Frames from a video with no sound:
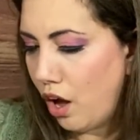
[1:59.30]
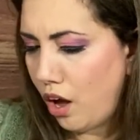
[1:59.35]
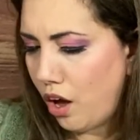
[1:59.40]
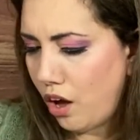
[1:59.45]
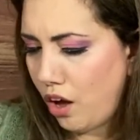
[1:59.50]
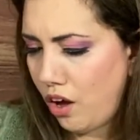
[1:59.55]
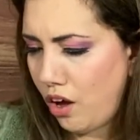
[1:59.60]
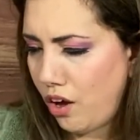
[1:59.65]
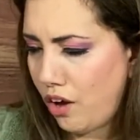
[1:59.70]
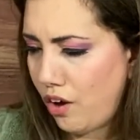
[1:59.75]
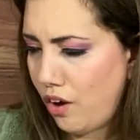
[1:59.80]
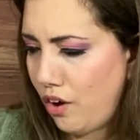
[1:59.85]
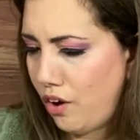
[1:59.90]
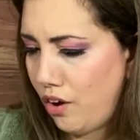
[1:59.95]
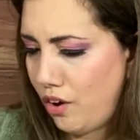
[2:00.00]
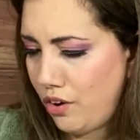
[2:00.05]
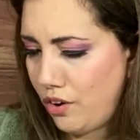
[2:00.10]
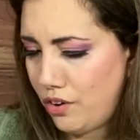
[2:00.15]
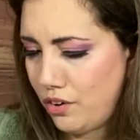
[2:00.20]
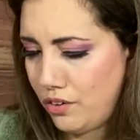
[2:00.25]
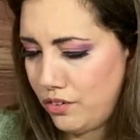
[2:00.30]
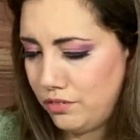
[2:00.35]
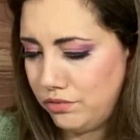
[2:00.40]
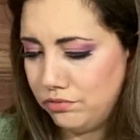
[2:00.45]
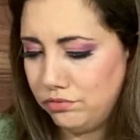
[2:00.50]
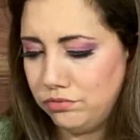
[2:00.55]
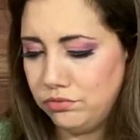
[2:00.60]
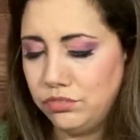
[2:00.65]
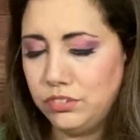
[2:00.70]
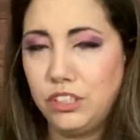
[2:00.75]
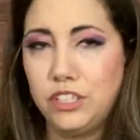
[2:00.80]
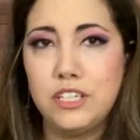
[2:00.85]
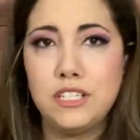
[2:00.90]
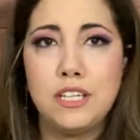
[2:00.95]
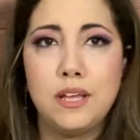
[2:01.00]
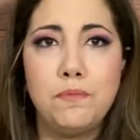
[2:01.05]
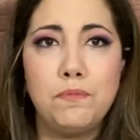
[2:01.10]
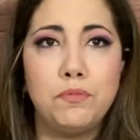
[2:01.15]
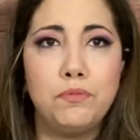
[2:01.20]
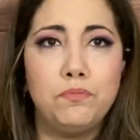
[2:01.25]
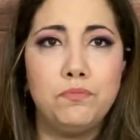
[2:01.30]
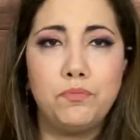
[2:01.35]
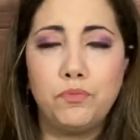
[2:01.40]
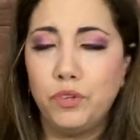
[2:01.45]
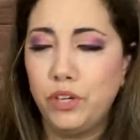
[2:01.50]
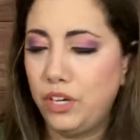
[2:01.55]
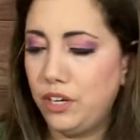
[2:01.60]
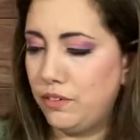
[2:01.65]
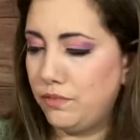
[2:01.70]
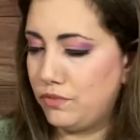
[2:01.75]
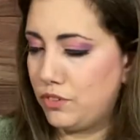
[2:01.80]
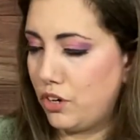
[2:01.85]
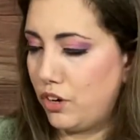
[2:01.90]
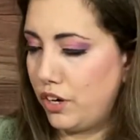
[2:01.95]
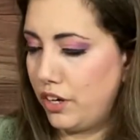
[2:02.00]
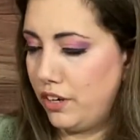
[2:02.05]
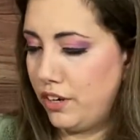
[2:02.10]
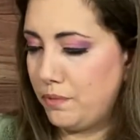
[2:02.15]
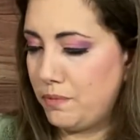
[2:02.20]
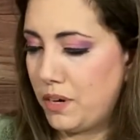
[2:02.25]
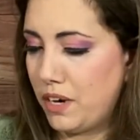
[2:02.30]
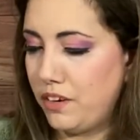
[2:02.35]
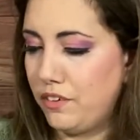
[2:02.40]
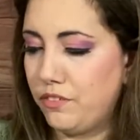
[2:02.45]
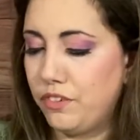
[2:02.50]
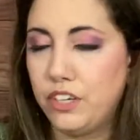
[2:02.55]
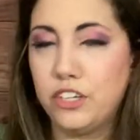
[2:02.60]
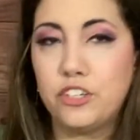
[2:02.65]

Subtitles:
Aww, there's some really, sorry, I'm not even